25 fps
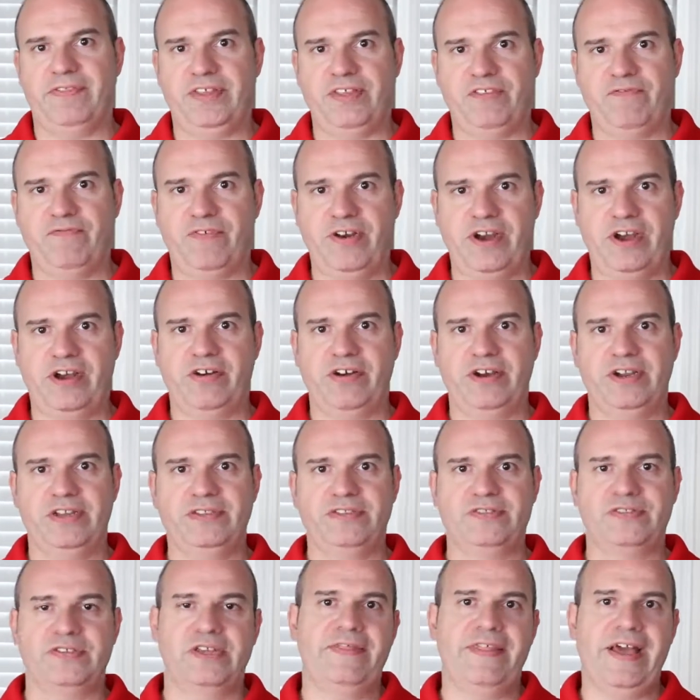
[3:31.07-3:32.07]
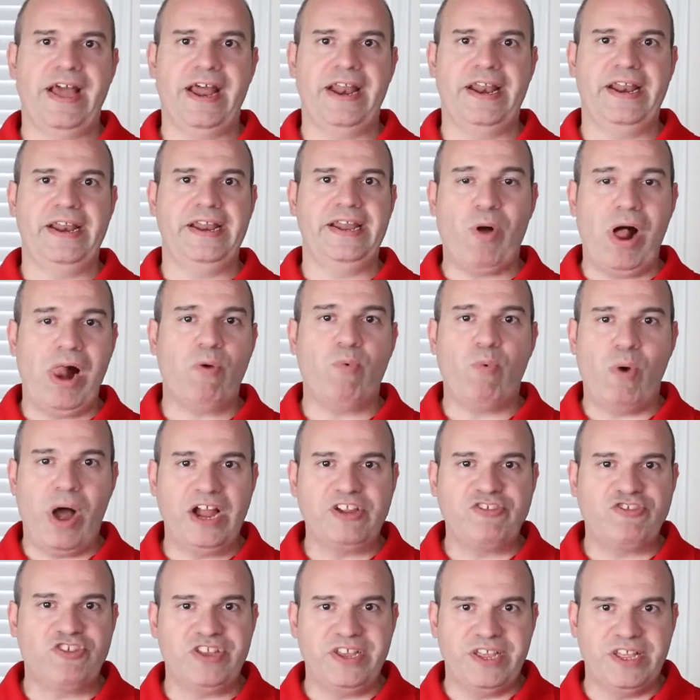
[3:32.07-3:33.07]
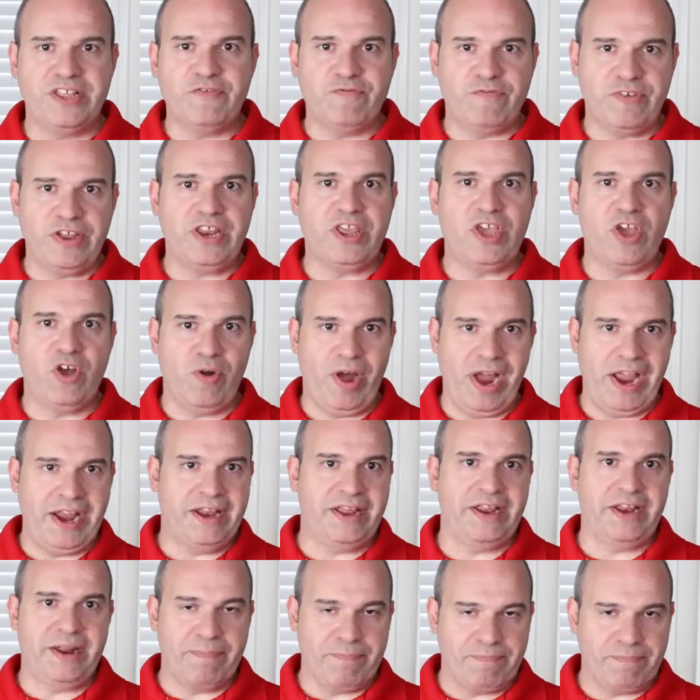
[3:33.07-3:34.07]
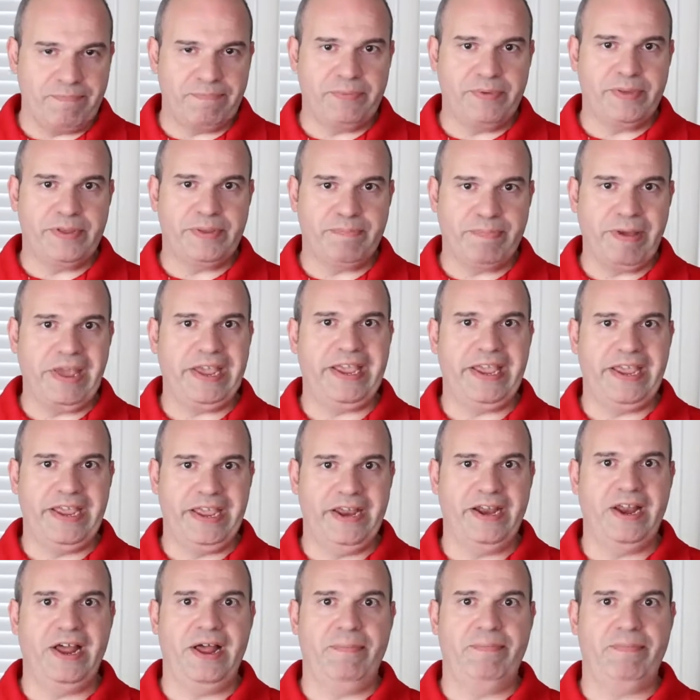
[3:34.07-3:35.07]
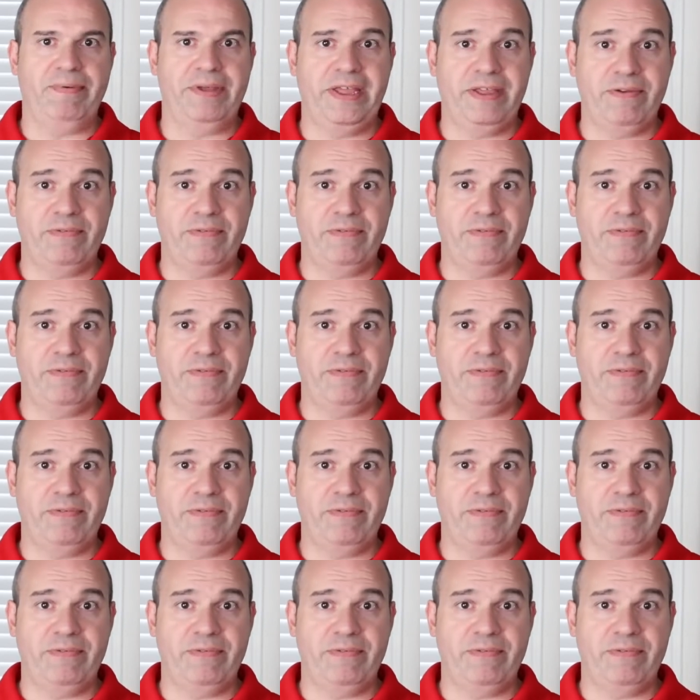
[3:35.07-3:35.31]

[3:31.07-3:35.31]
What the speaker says: this fragrance that while watching his video, I ended up picking it up.